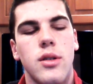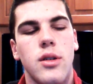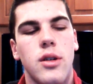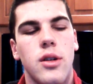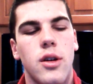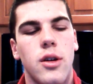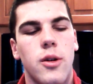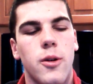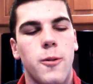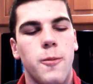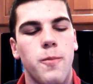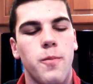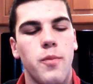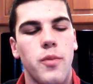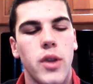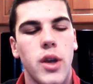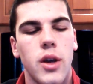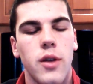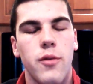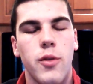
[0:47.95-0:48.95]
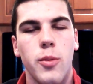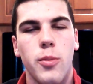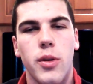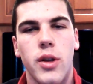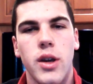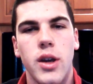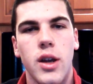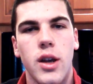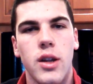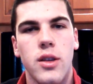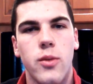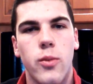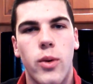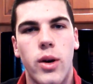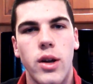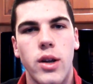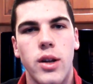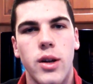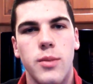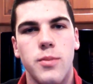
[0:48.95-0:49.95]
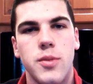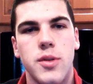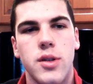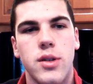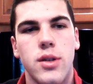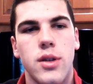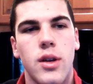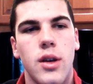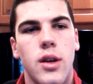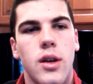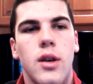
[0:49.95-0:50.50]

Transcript: if you're playing against windups,